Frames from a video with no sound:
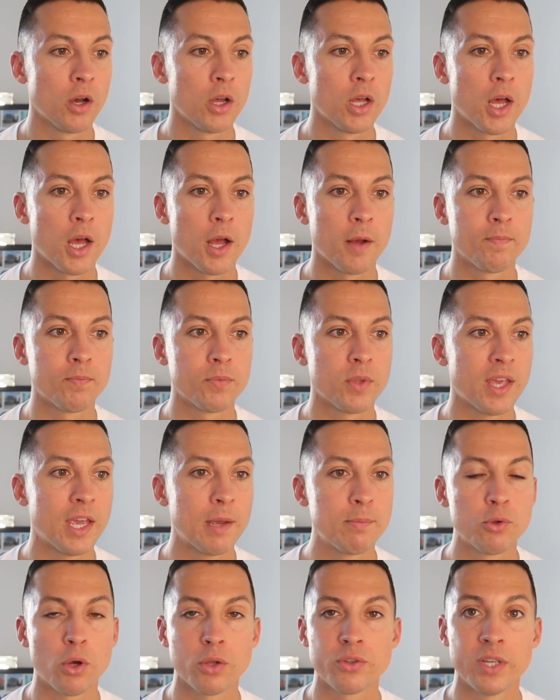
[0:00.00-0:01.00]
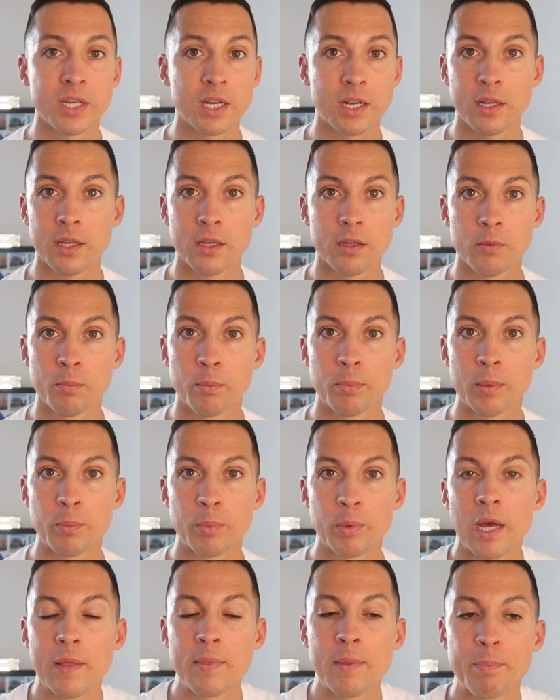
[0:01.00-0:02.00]
um, hypnotically,
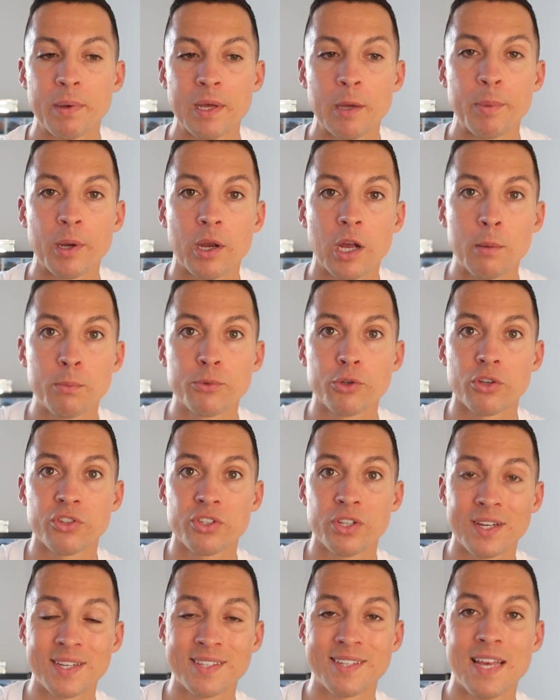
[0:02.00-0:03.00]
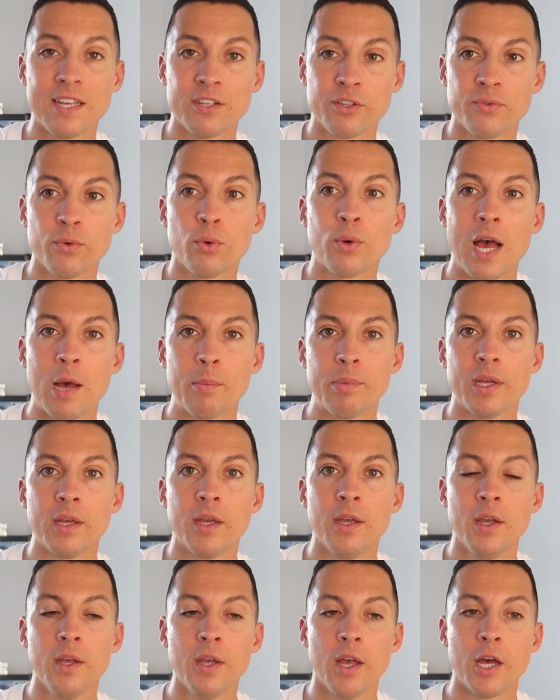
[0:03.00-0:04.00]
but, and, but it becomes a successful
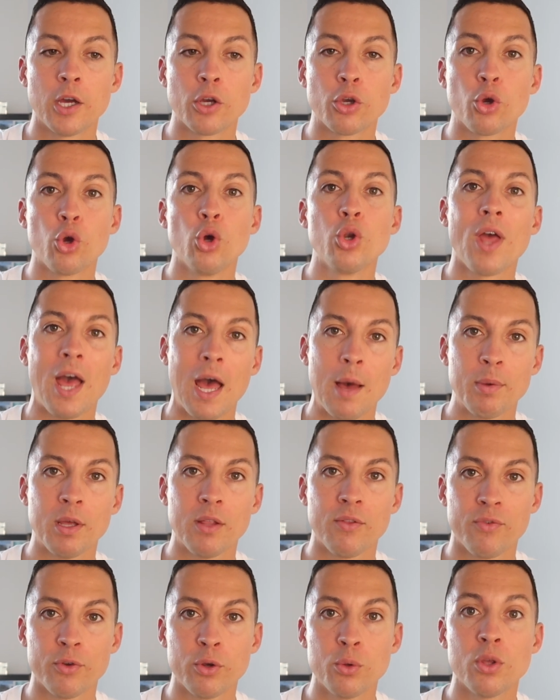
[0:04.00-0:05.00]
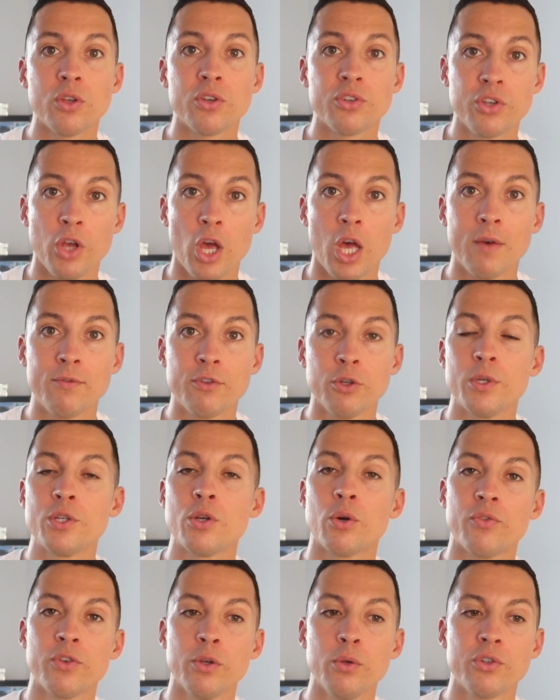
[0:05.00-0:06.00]
habit, a good habit for you that serves you in
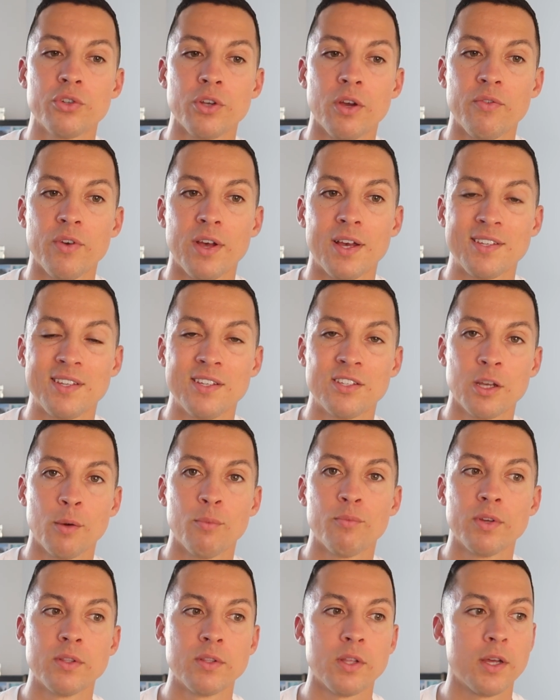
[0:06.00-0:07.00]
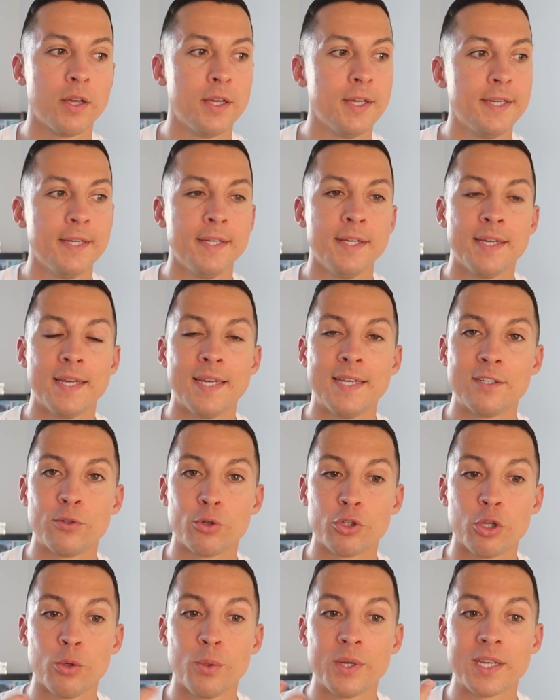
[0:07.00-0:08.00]
your future versus something that is
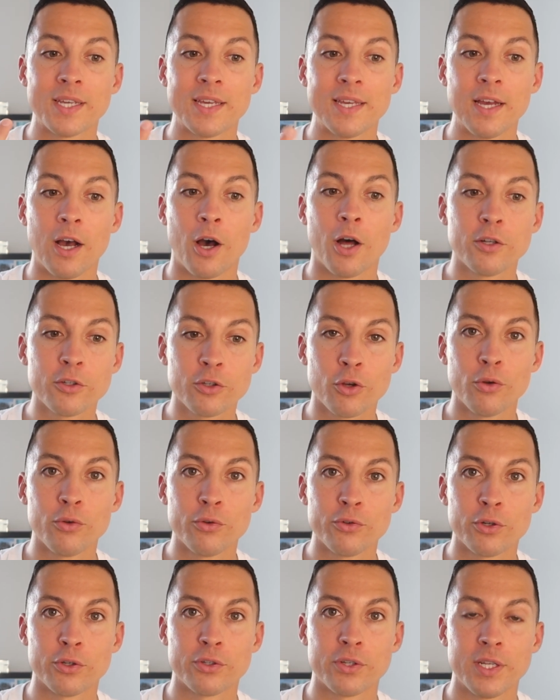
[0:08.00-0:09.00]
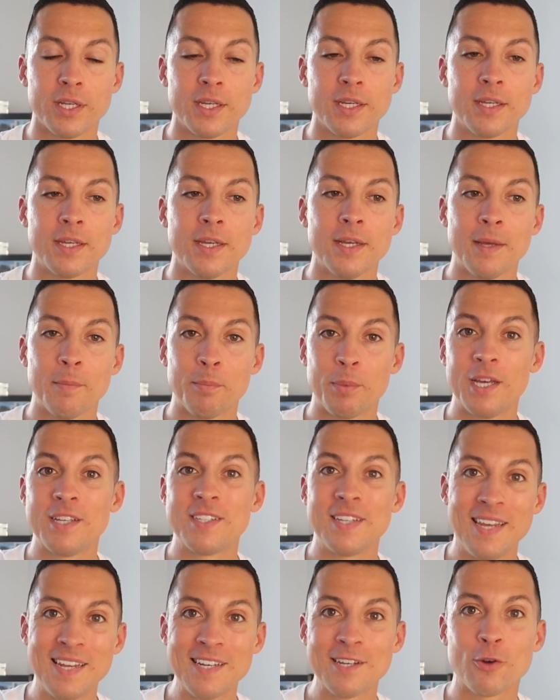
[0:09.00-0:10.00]
you're doing unconsciously, but
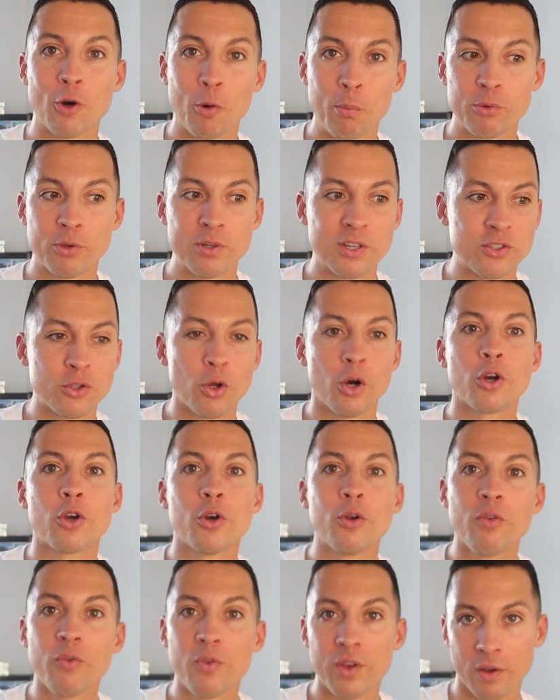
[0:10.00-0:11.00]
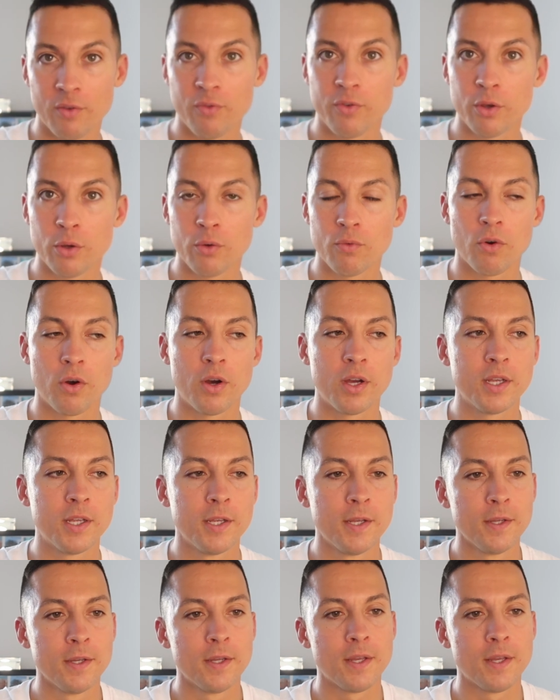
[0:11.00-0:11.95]
it's incompetent. It's not a good thing for you, right?